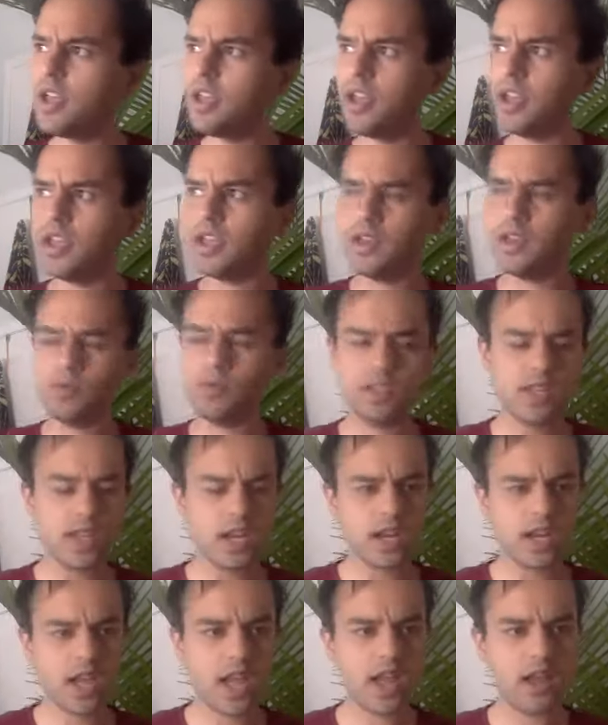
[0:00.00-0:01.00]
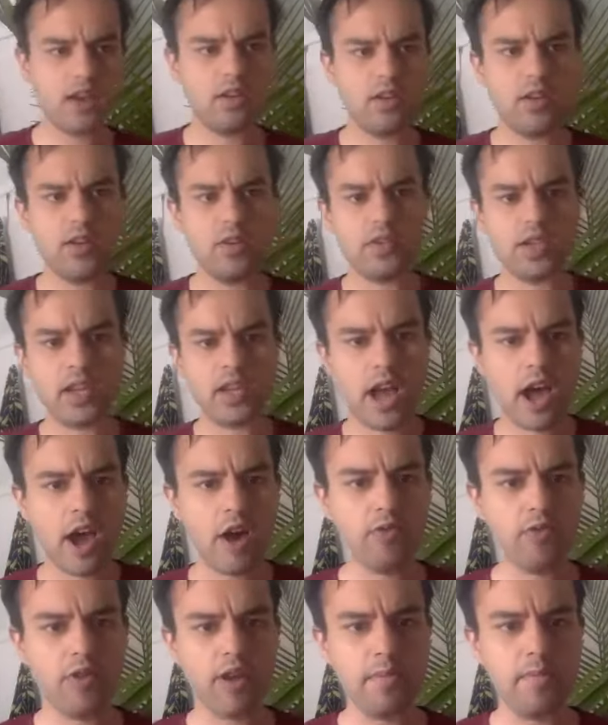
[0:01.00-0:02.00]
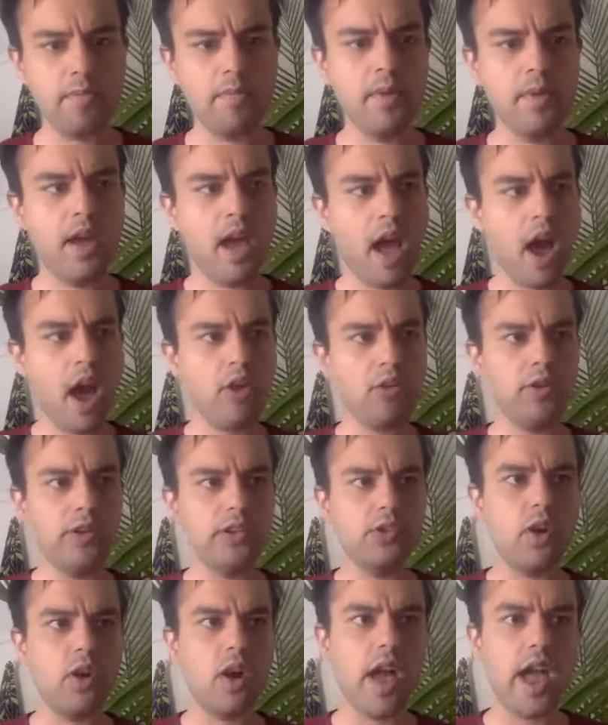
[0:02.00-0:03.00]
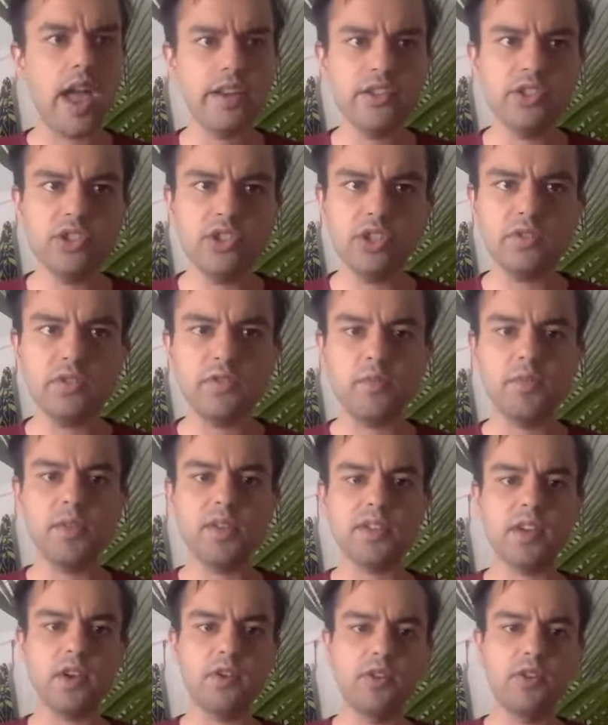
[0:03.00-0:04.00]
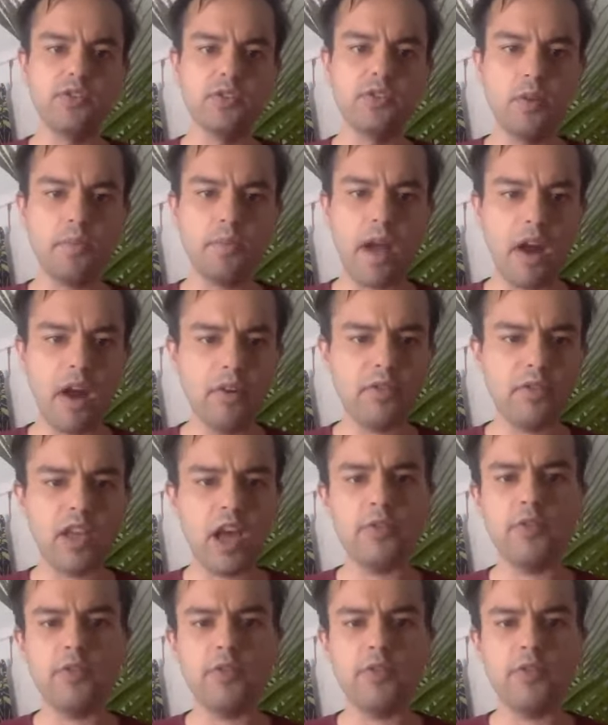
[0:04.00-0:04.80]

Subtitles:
like, I was getting angry, and I was like, how do I draw energy from this? How do I draw power from this?